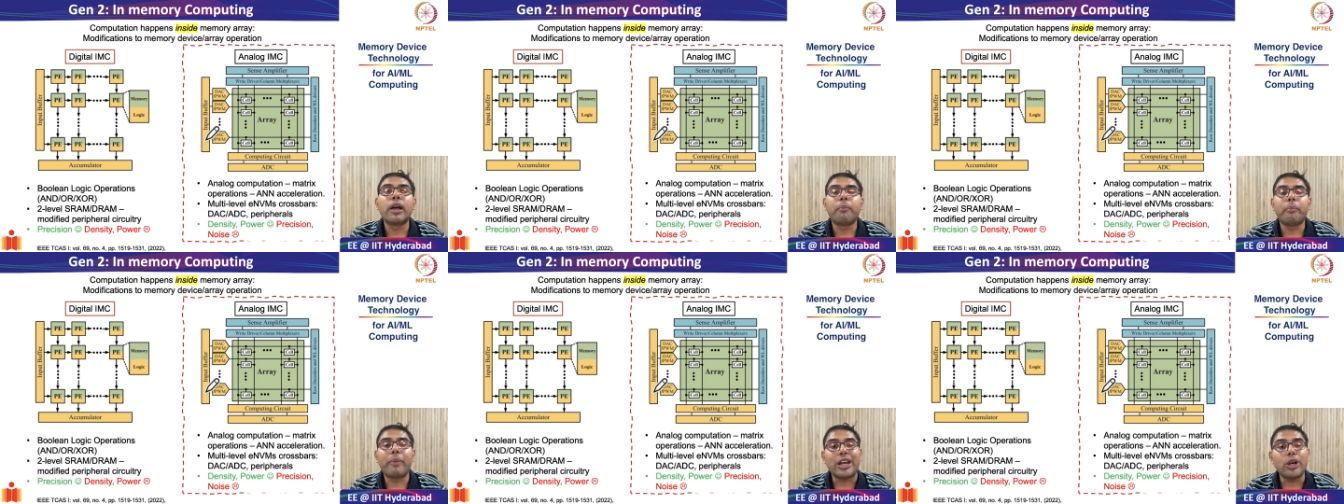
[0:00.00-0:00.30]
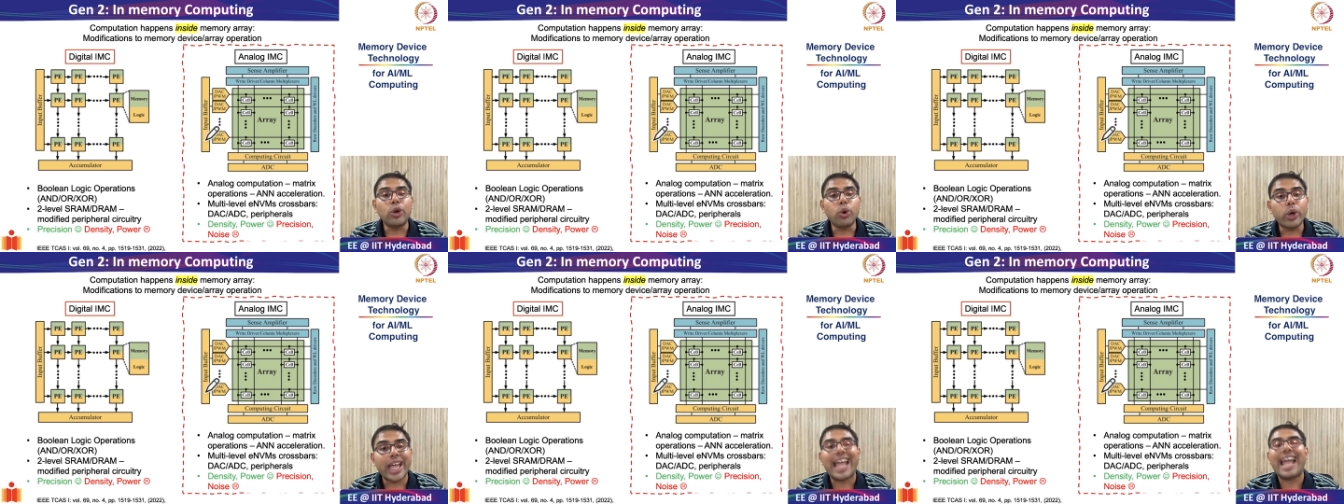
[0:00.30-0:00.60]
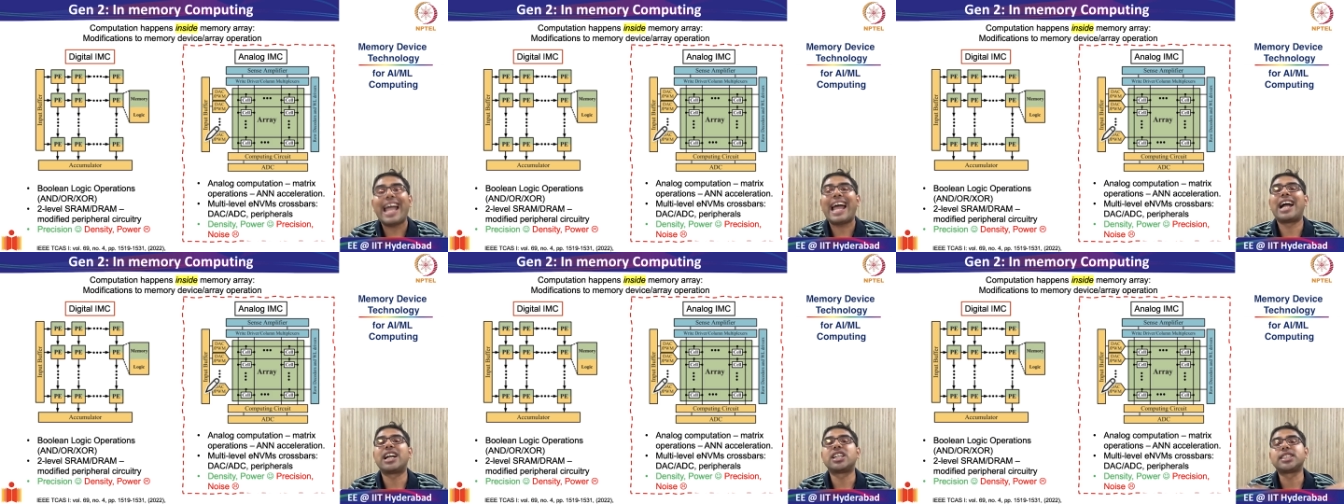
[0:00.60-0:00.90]
by
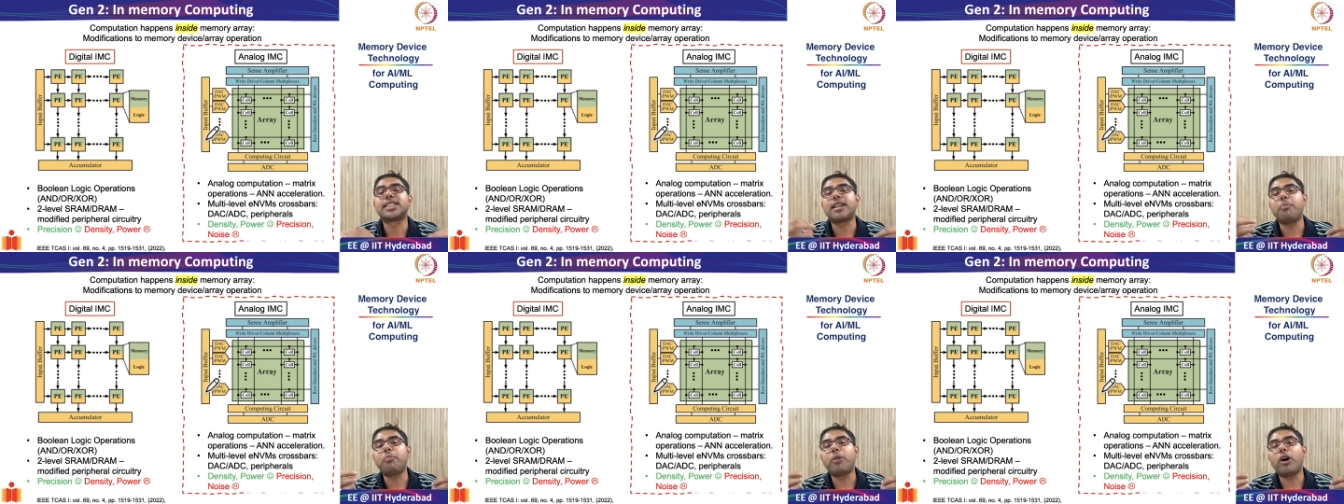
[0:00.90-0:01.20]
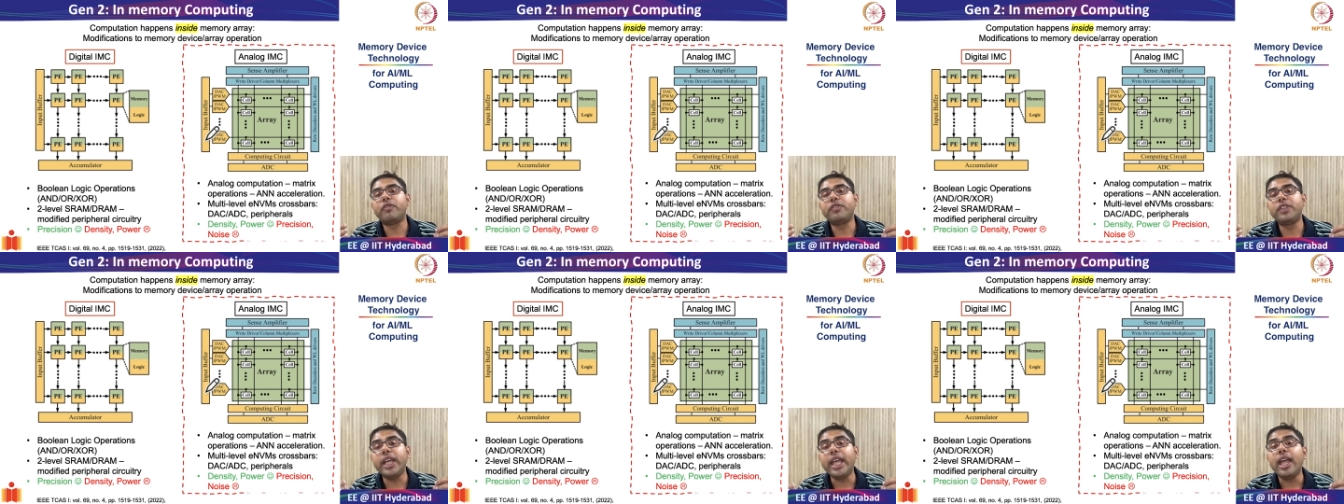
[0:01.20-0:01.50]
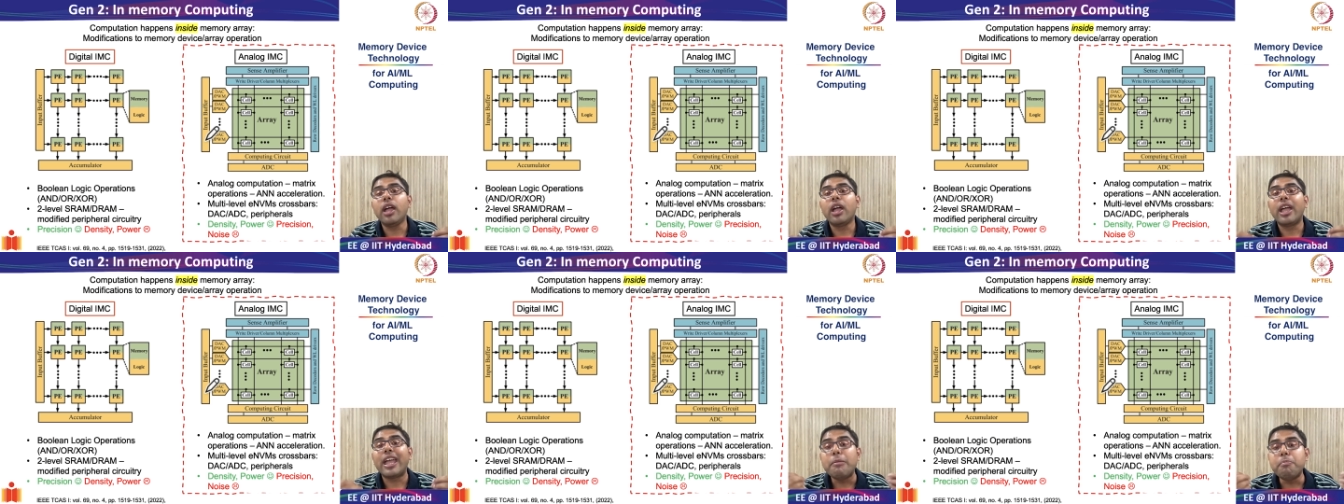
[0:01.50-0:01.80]
looking at some of
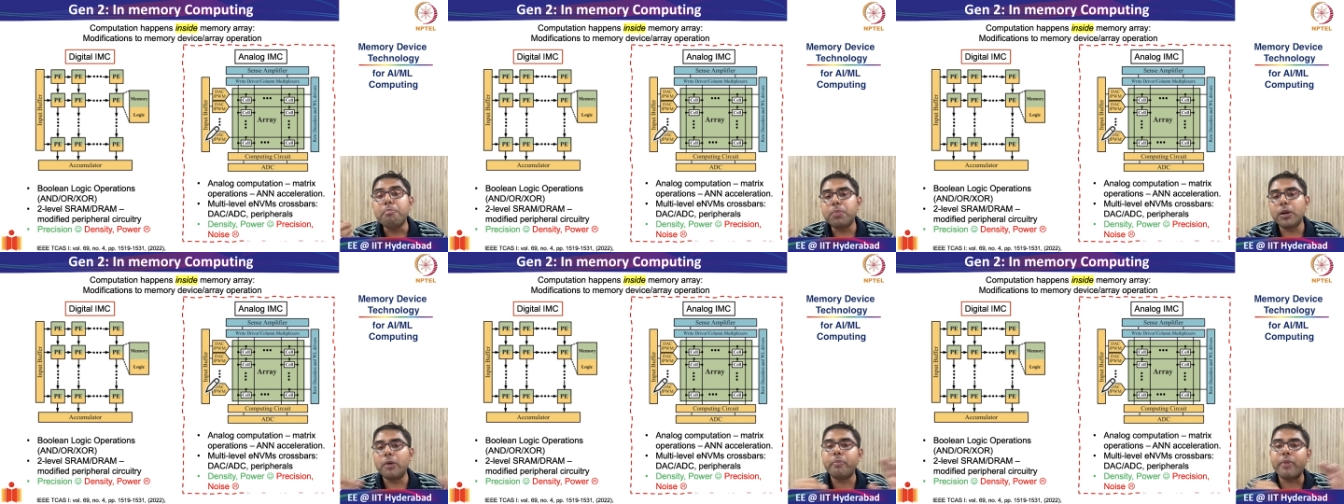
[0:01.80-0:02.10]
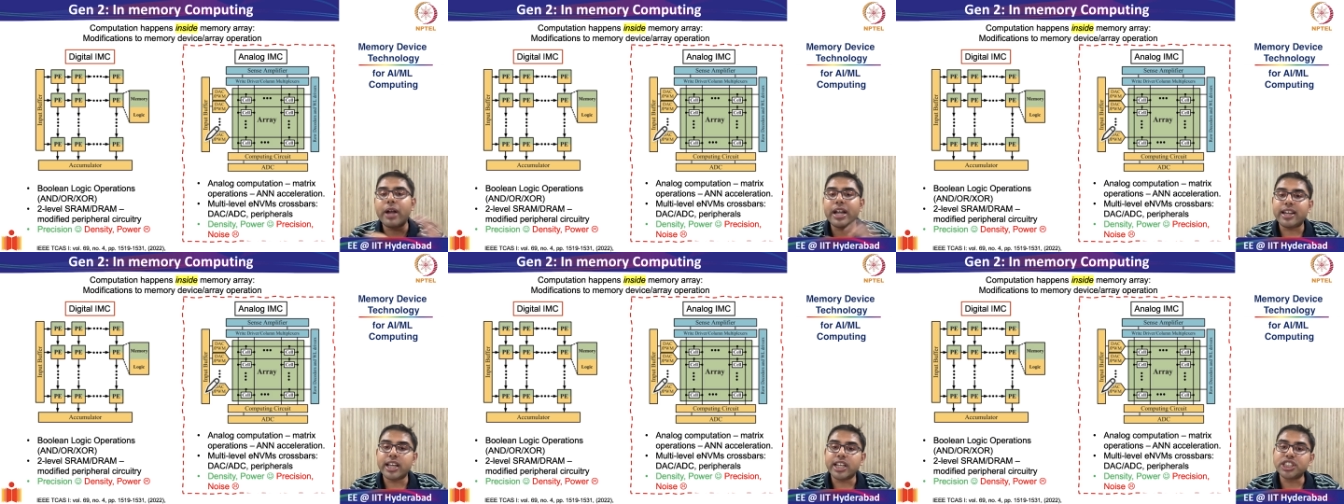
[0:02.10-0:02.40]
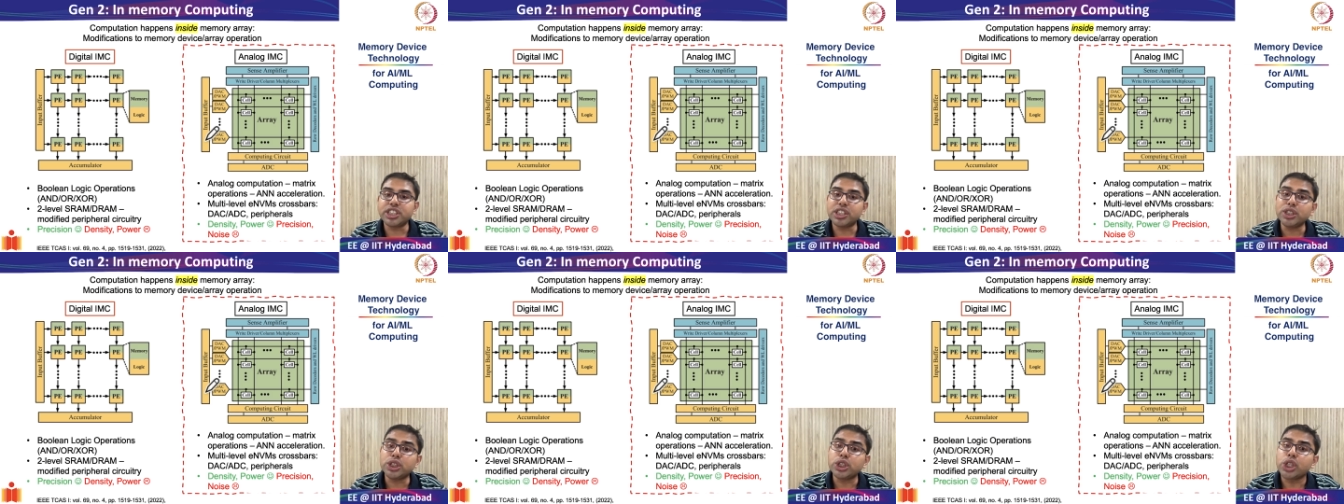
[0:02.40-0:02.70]
the
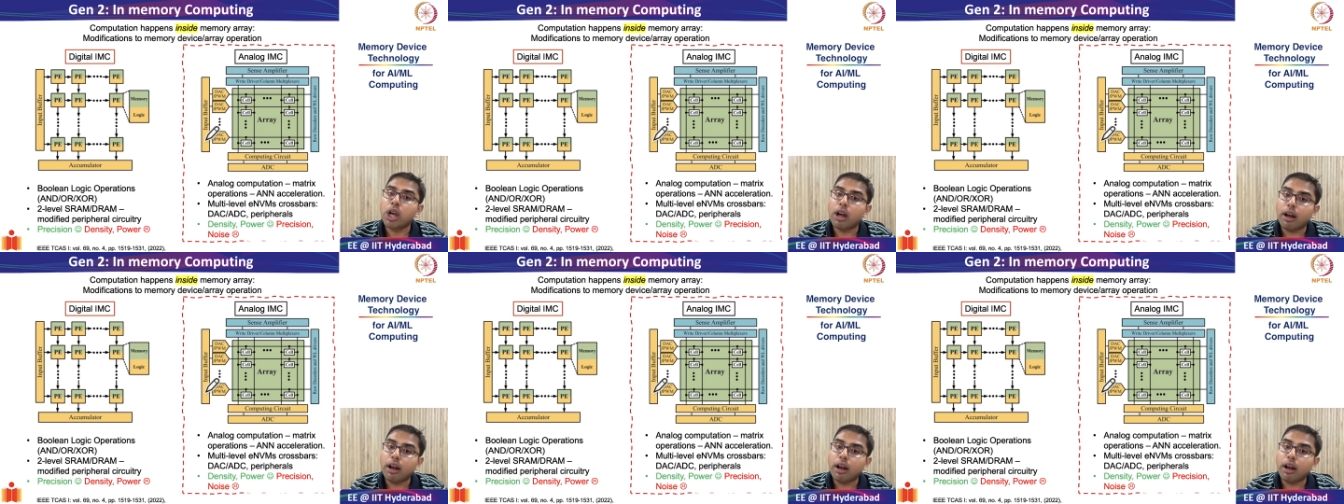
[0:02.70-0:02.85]
implementations